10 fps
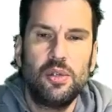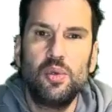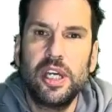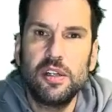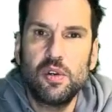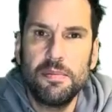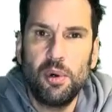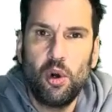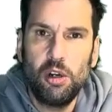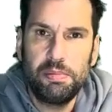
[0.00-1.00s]
You can grab
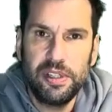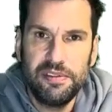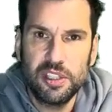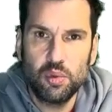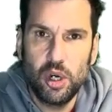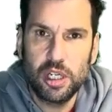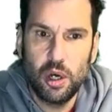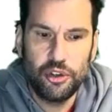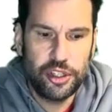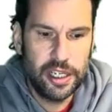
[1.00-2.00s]
all previous
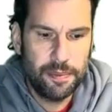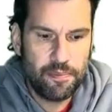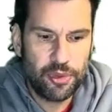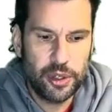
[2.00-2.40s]
workouts here.